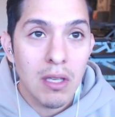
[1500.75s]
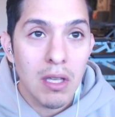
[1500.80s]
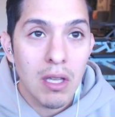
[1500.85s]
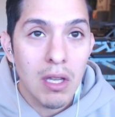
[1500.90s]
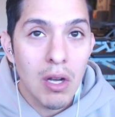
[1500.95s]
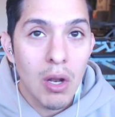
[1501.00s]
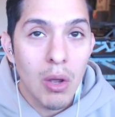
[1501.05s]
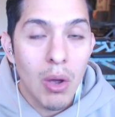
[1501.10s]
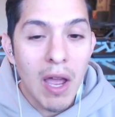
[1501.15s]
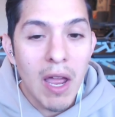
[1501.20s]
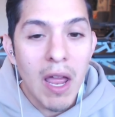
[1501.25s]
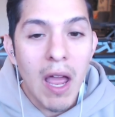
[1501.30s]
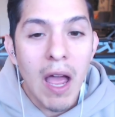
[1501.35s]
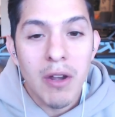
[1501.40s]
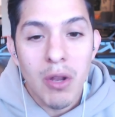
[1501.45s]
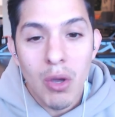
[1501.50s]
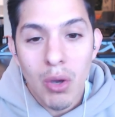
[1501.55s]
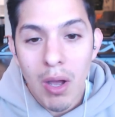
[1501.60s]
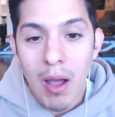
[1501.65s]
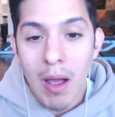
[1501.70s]
I
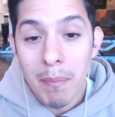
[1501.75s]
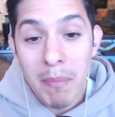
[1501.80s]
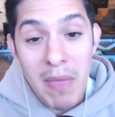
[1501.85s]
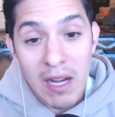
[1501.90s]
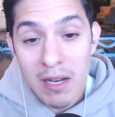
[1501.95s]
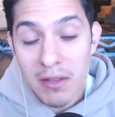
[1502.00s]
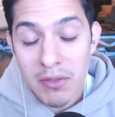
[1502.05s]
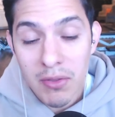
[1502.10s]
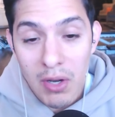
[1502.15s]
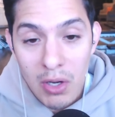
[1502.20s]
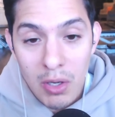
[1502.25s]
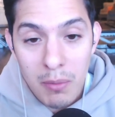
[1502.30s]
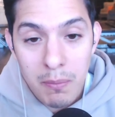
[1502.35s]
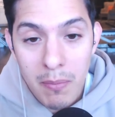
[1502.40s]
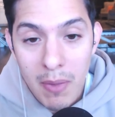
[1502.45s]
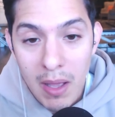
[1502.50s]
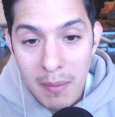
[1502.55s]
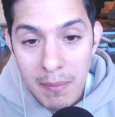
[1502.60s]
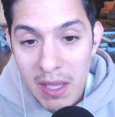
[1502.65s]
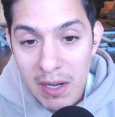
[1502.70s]
know I'm not a
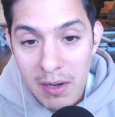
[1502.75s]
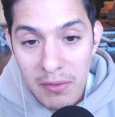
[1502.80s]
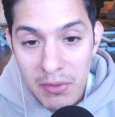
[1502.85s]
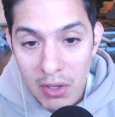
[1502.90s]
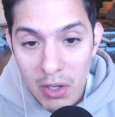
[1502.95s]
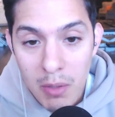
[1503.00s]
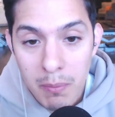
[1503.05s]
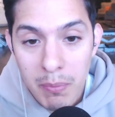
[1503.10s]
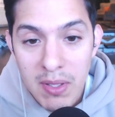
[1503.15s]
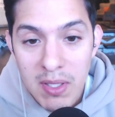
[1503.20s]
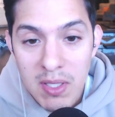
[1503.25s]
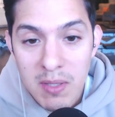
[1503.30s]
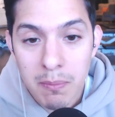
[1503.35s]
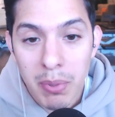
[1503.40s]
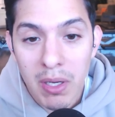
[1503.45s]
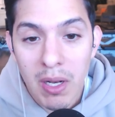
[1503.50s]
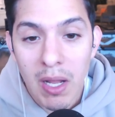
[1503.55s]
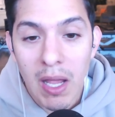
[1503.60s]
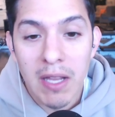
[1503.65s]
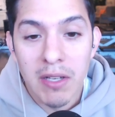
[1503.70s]
therapist,
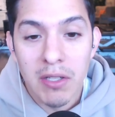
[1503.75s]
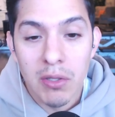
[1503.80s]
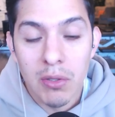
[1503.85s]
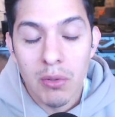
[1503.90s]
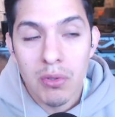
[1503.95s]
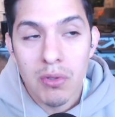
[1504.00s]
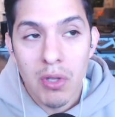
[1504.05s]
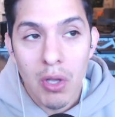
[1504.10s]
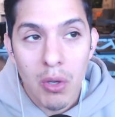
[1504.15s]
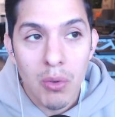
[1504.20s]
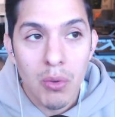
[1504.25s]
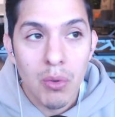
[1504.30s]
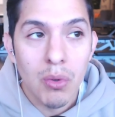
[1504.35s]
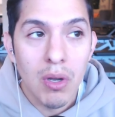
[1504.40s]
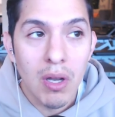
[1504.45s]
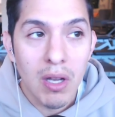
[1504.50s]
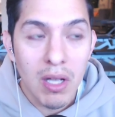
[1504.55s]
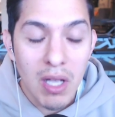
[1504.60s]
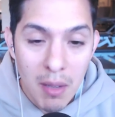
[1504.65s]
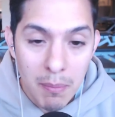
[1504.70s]
but I do
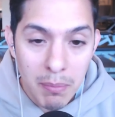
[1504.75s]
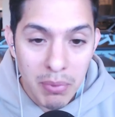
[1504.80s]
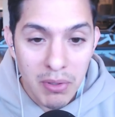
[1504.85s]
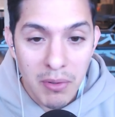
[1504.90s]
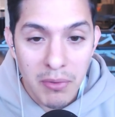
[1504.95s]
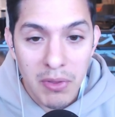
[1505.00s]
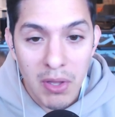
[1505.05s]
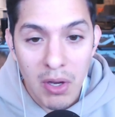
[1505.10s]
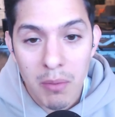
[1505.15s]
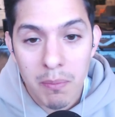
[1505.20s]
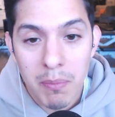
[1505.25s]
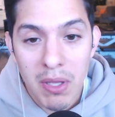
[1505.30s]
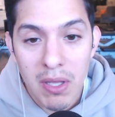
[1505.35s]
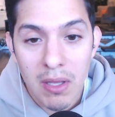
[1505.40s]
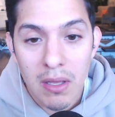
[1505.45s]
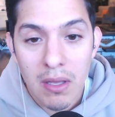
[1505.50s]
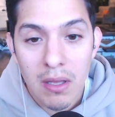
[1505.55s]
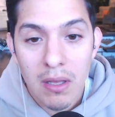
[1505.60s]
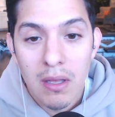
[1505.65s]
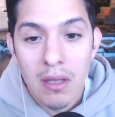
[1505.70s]
know a couple of
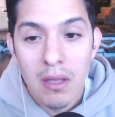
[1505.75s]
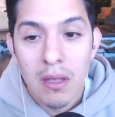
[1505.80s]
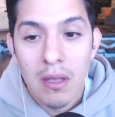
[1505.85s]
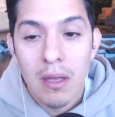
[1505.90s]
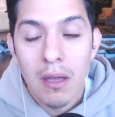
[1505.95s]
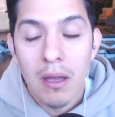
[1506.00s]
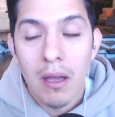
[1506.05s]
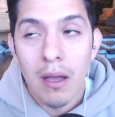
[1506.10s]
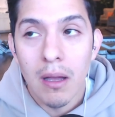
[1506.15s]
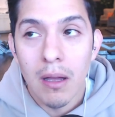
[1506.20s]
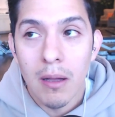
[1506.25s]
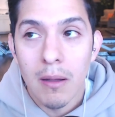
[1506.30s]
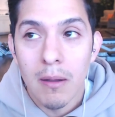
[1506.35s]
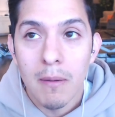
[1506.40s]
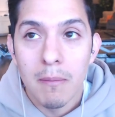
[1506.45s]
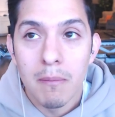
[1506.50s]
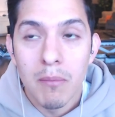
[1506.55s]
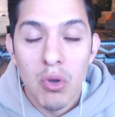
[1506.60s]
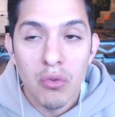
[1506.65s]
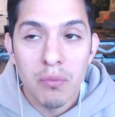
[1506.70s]
therapy
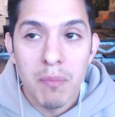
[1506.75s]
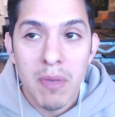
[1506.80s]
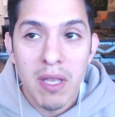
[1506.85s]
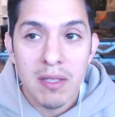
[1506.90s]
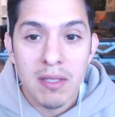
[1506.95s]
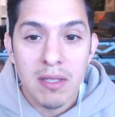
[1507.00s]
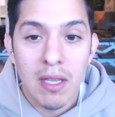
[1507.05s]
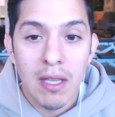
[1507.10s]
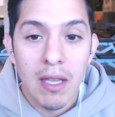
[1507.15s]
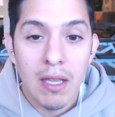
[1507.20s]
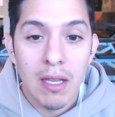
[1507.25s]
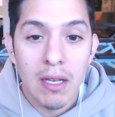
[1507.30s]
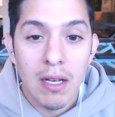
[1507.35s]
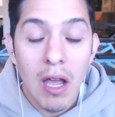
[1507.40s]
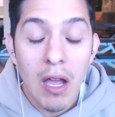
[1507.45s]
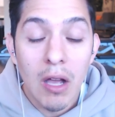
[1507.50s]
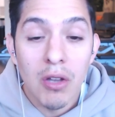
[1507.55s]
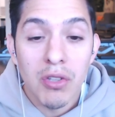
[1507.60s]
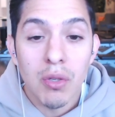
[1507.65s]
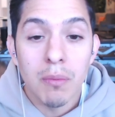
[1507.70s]
movements, and
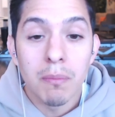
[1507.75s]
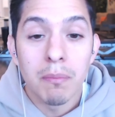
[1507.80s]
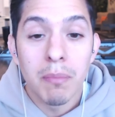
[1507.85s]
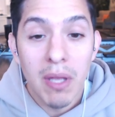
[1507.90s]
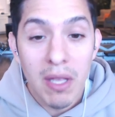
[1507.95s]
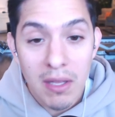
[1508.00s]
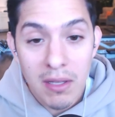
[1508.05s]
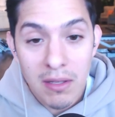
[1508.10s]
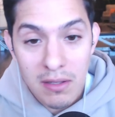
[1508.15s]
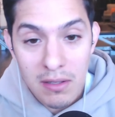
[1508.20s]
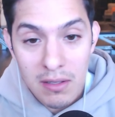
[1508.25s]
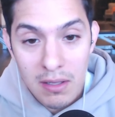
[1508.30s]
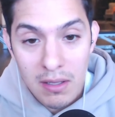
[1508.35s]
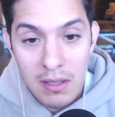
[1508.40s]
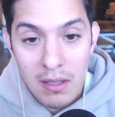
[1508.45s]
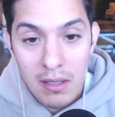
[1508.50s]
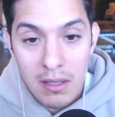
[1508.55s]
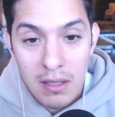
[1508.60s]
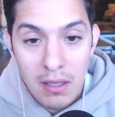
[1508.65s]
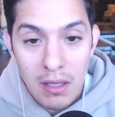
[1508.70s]
I also been
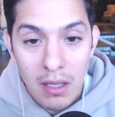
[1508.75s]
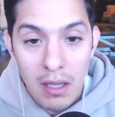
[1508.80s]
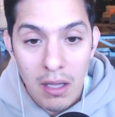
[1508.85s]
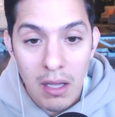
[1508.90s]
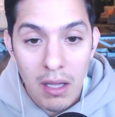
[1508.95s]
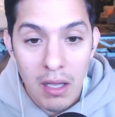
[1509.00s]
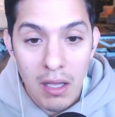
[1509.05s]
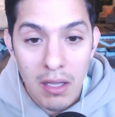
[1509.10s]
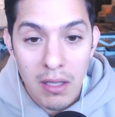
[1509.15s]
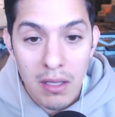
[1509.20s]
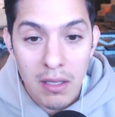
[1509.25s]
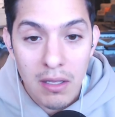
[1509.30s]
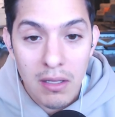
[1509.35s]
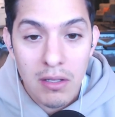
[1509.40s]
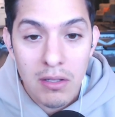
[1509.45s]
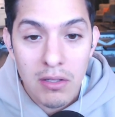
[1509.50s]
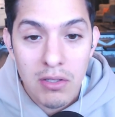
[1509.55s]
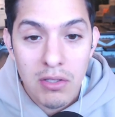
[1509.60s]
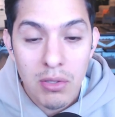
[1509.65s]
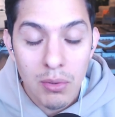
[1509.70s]

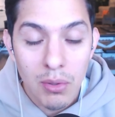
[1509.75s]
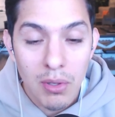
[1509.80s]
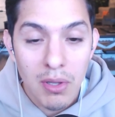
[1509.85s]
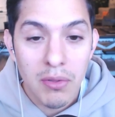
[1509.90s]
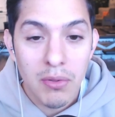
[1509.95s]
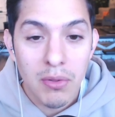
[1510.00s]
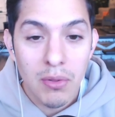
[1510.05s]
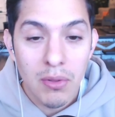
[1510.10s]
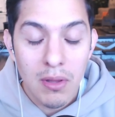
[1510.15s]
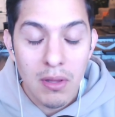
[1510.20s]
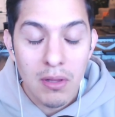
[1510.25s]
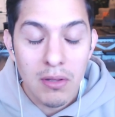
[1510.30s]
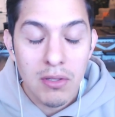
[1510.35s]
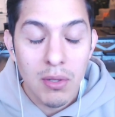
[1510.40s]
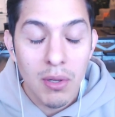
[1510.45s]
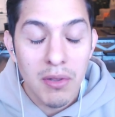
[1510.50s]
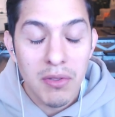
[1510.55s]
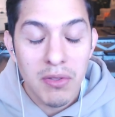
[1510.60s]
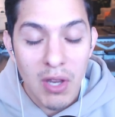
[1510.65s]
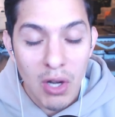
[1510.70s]
to
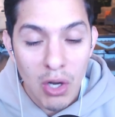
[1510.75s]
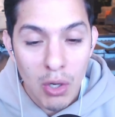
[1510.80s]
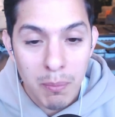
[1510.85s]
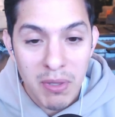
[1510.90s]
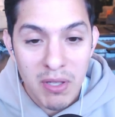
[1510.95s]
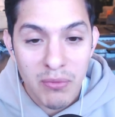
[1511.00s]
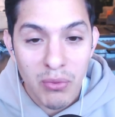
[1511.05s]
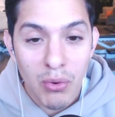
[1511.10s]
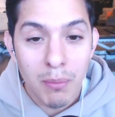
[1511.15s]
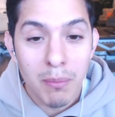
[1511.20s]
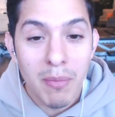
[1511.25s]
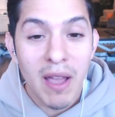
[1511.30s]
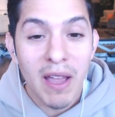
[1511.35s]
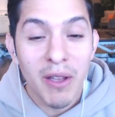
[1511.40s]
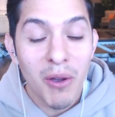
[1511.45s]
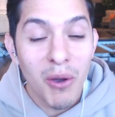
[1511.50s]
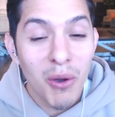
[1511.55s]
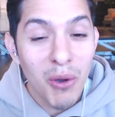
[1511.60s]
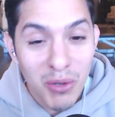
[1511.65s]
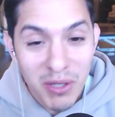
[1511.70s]
a therapist for
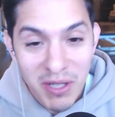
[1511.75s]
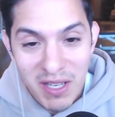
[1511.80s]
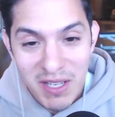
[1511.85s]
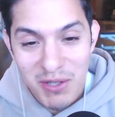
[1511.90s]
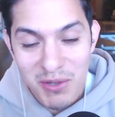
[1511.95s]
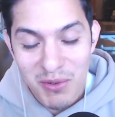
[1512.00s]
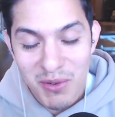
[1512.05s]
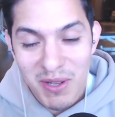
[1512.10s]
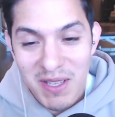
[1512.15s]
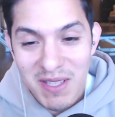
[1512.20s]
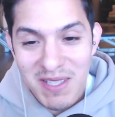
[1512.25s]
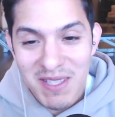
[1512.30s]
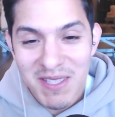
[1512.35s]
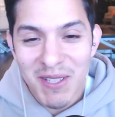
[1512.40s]
my own injuries.